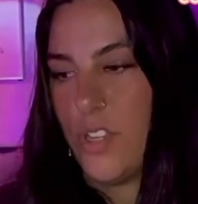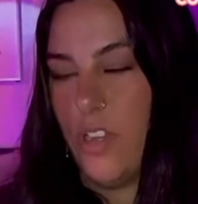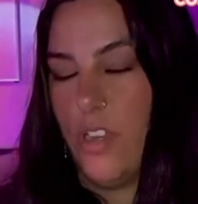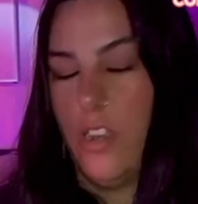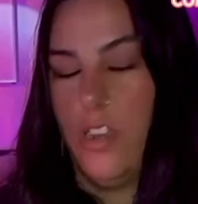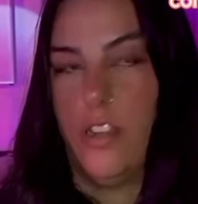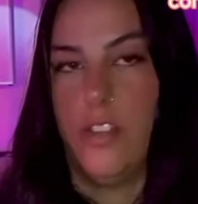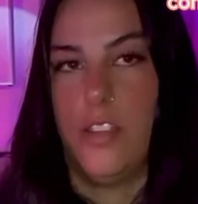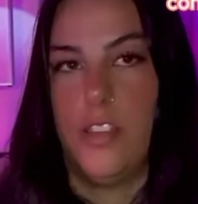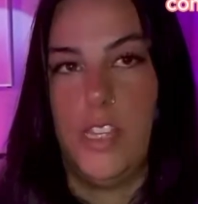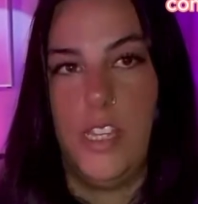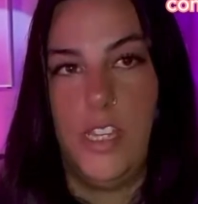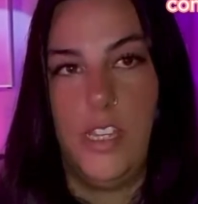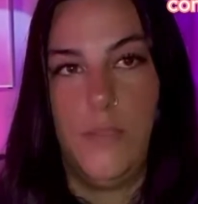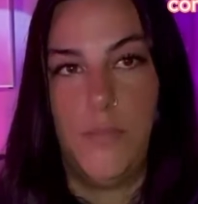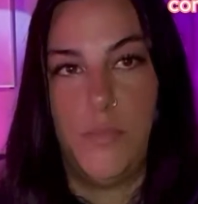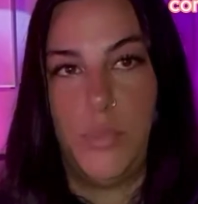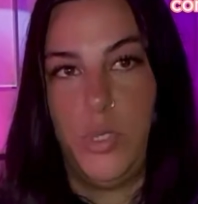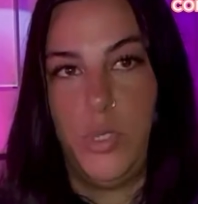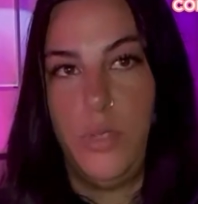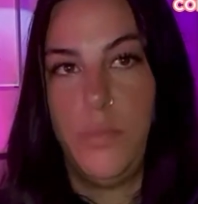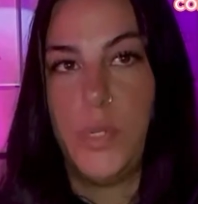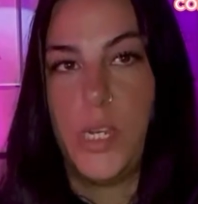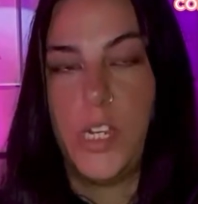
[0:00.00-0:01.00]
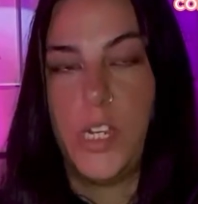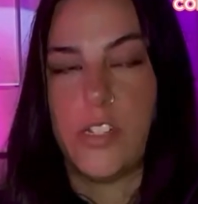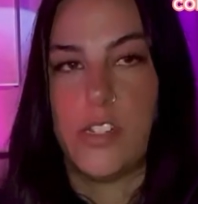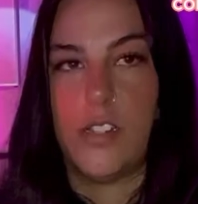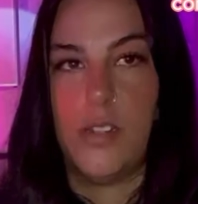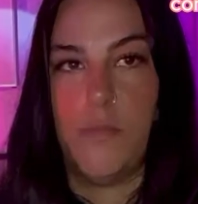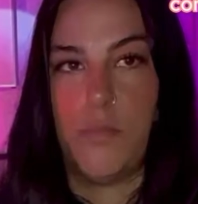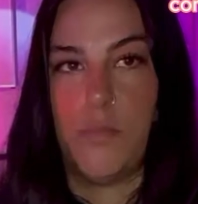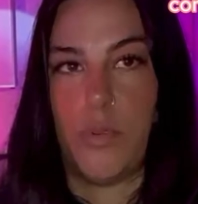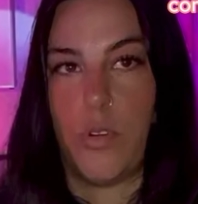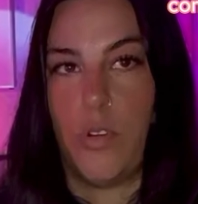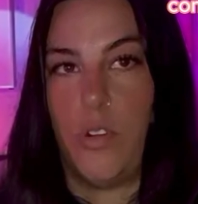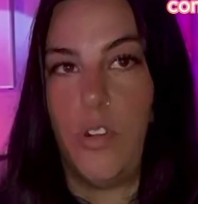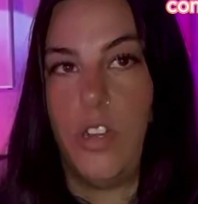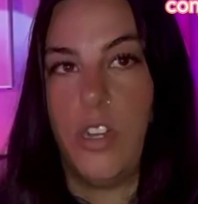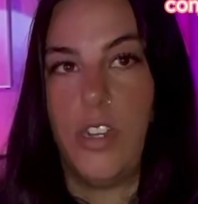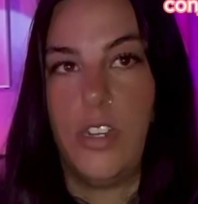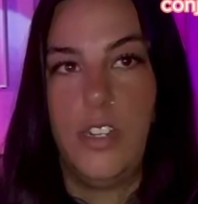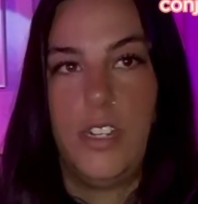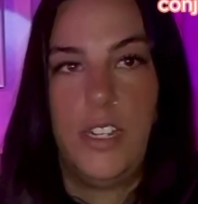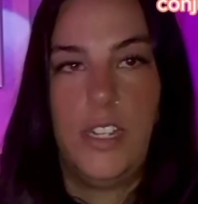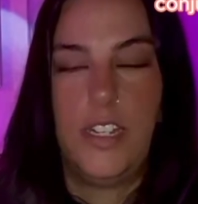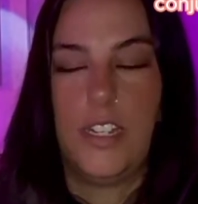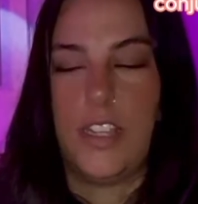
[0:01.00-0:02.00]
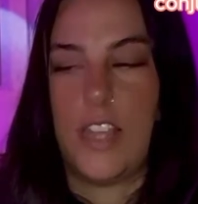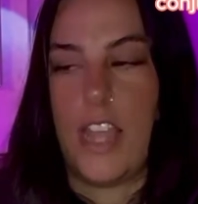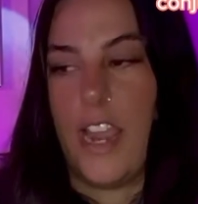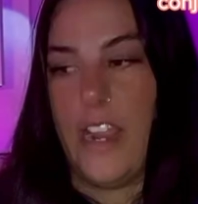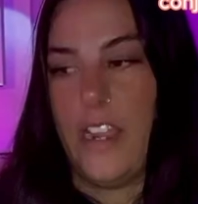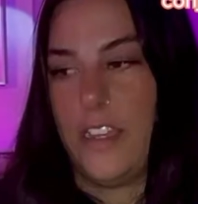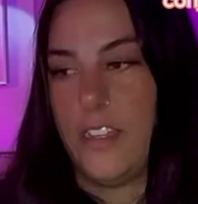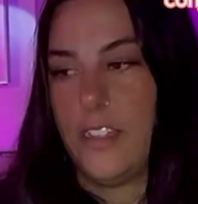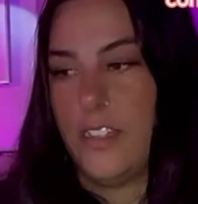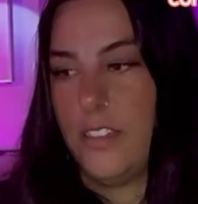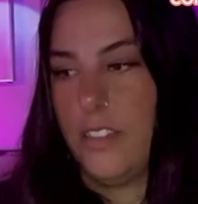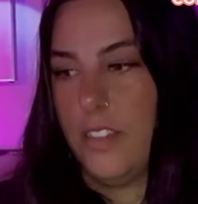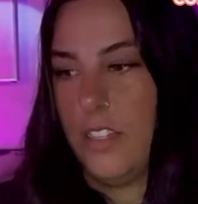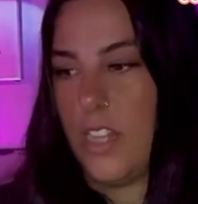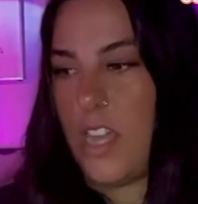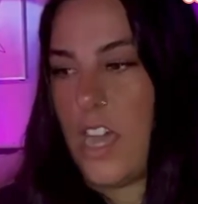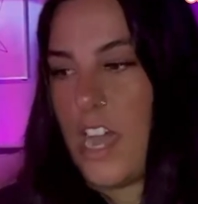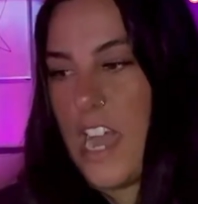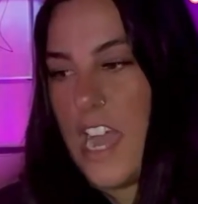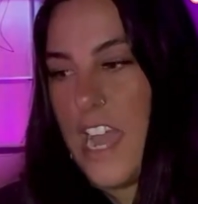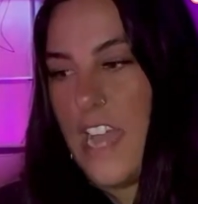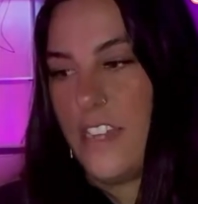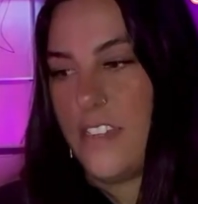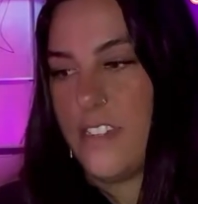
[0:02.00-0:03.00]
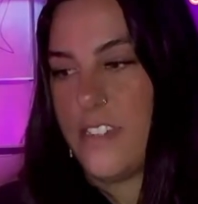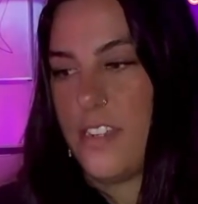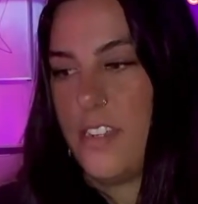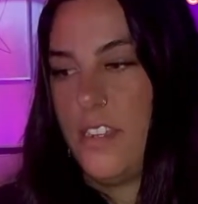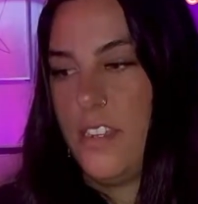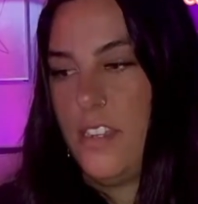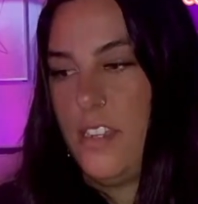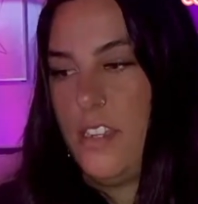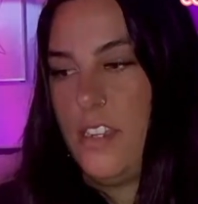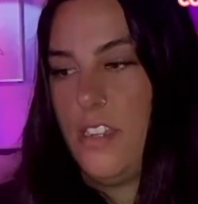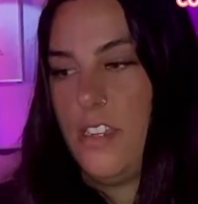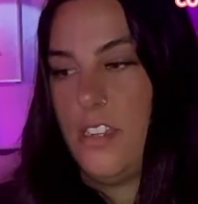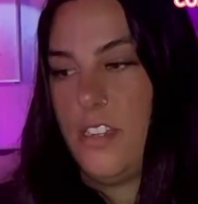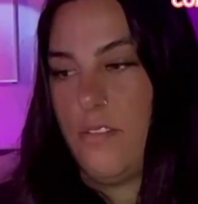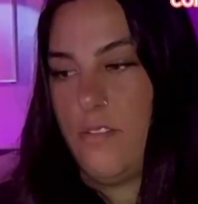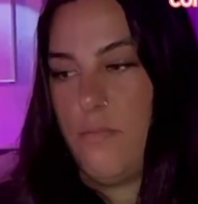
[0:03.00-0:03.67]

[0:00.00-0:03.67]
So the blue person brought like light,